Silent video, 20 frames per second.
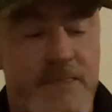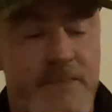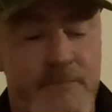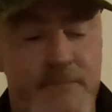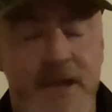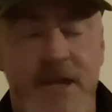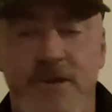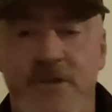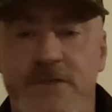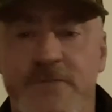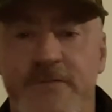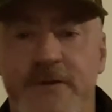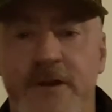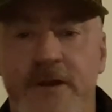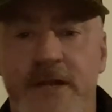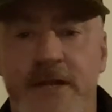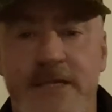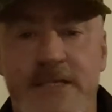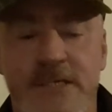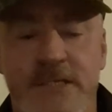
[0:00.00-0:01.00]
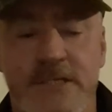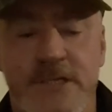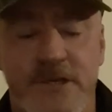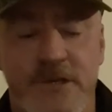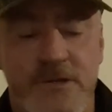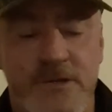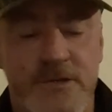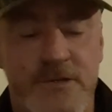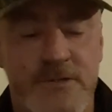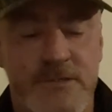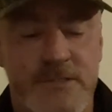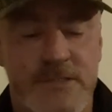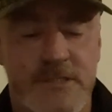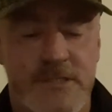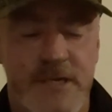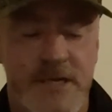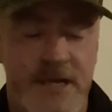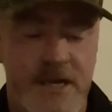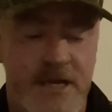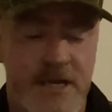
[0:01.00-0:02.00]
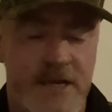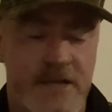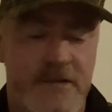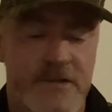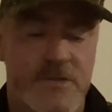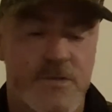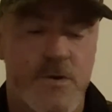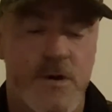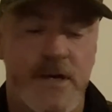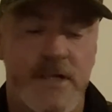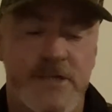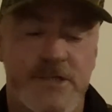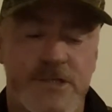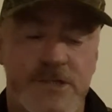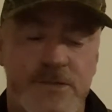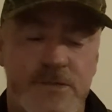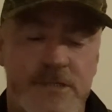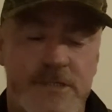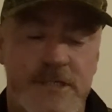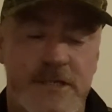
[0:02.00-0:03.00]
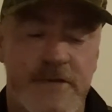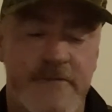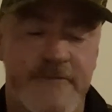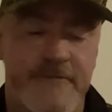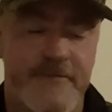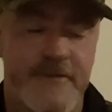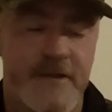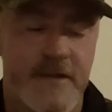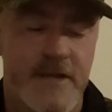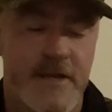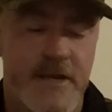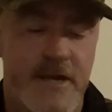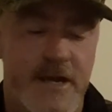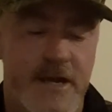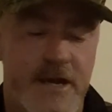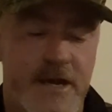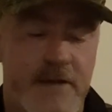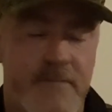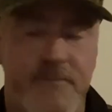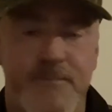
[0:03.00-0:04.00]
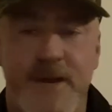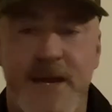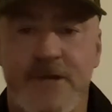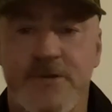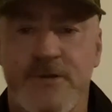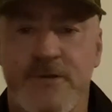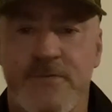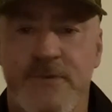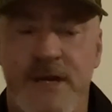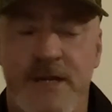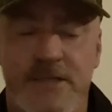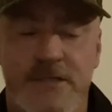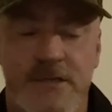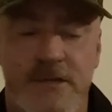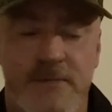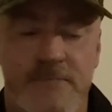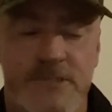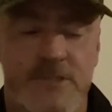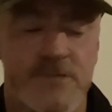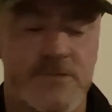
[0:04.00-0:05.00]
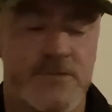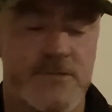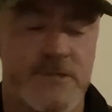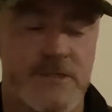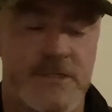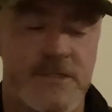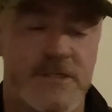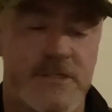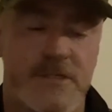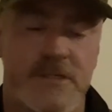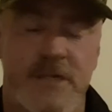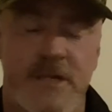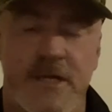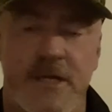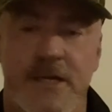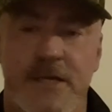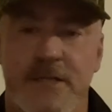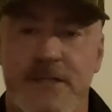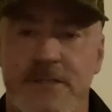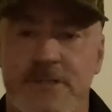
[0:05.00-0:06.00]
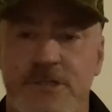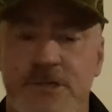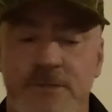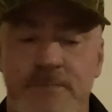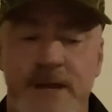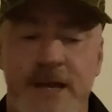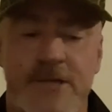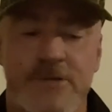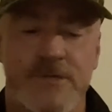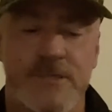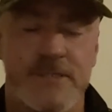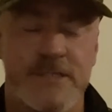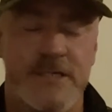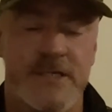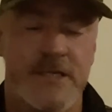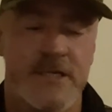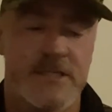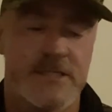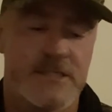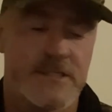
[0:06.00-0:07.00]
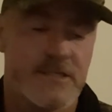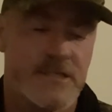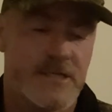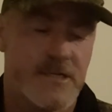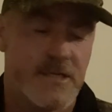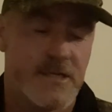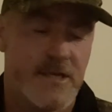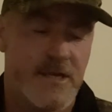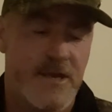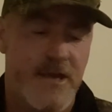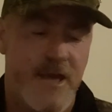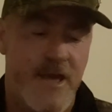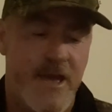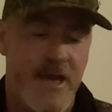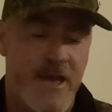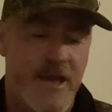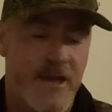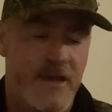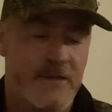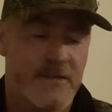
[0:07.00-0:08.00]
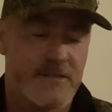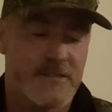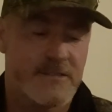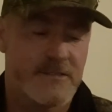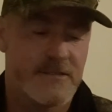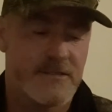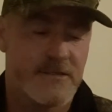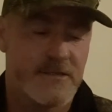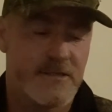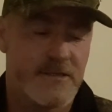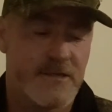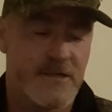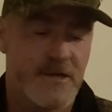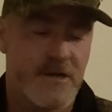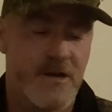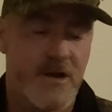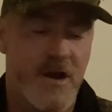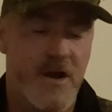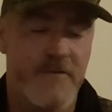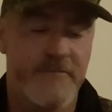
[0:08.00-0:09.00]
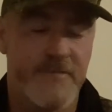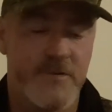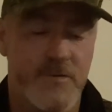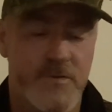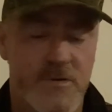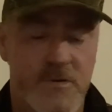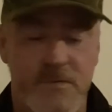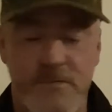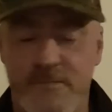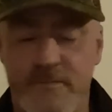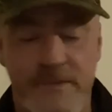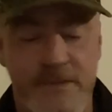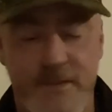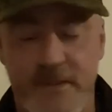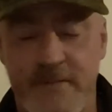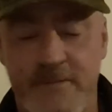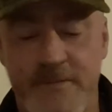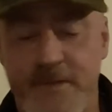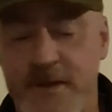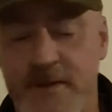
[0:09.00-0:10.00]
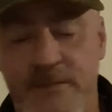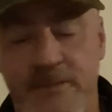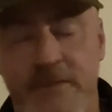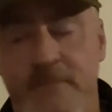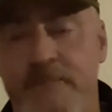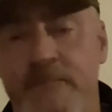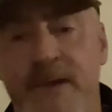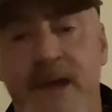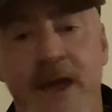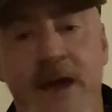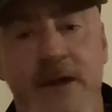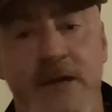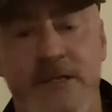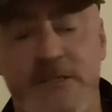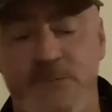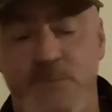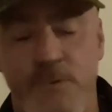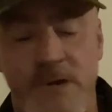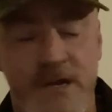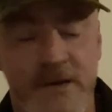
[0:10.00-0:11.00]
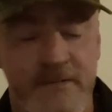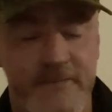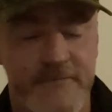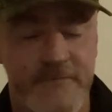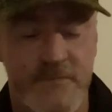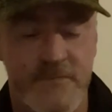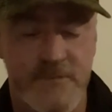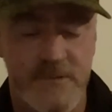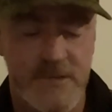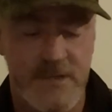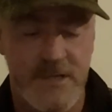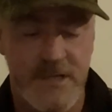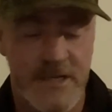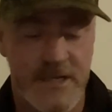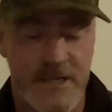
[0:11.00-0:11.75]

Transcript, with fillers: menu is very easy to use. It's quite intuitive. Battery runtime's good. 2 batteries in it, and you know, overall the mount is wonderful.